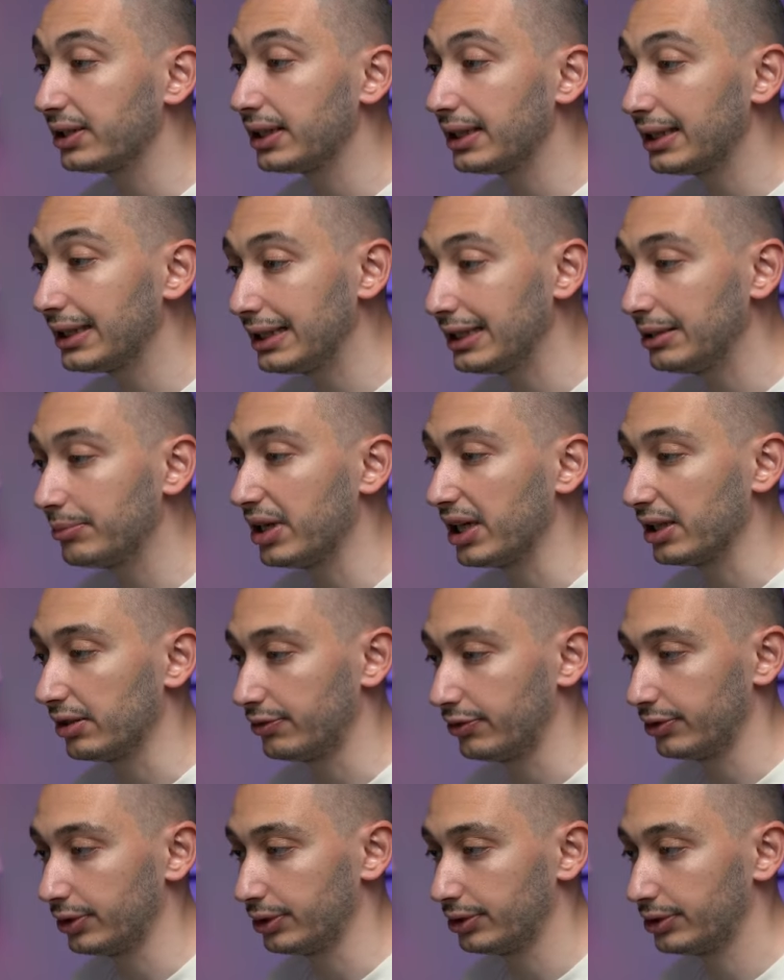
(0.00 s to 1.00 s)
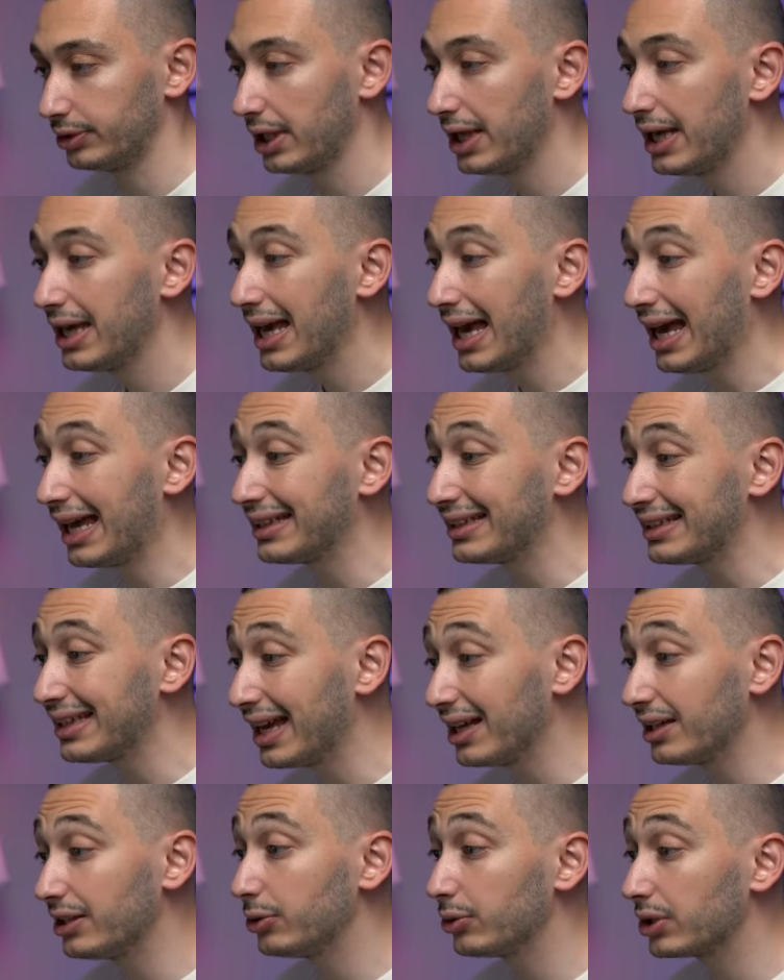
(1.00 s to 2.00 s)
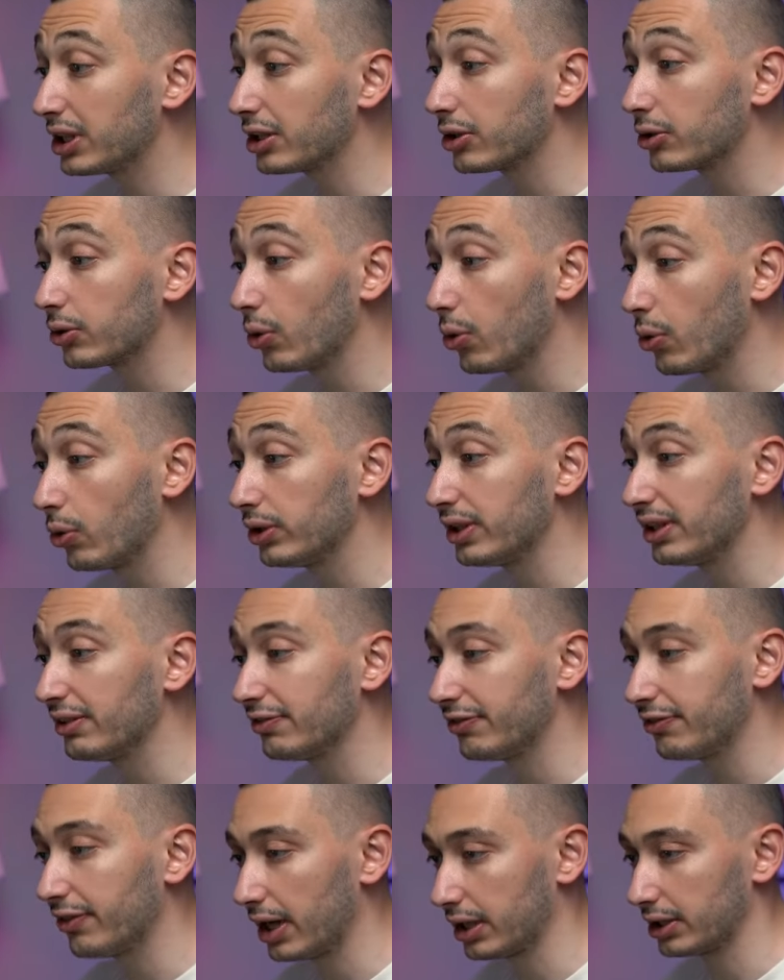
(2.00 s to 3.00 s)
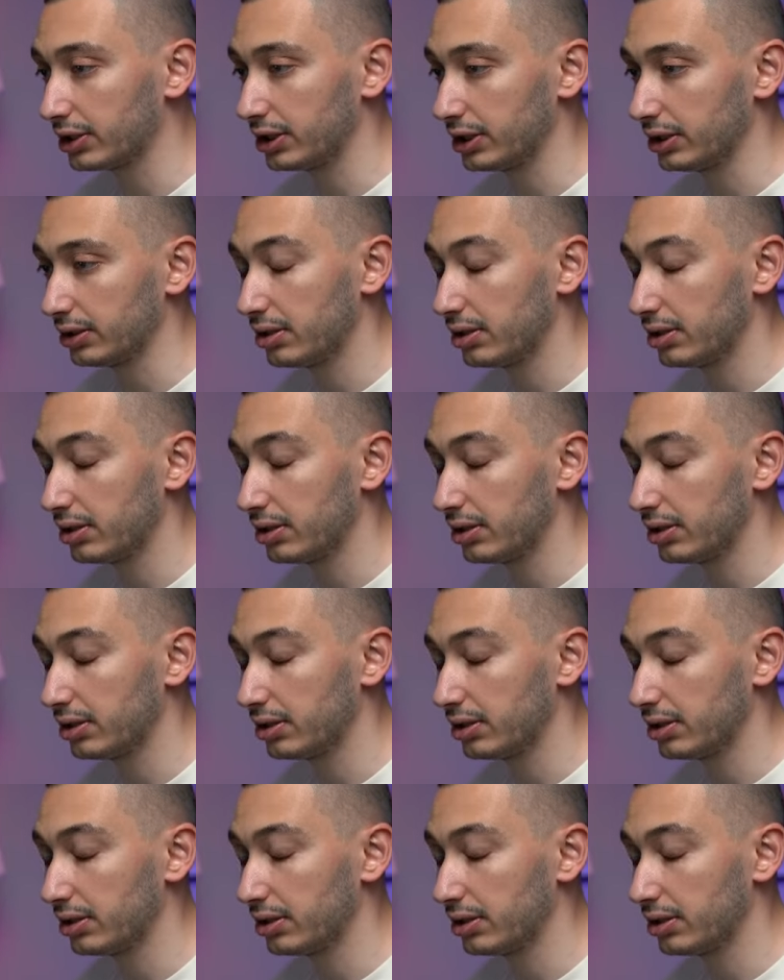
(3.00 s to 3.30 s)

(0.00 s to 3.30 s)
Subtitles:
email first, and then you can call the function.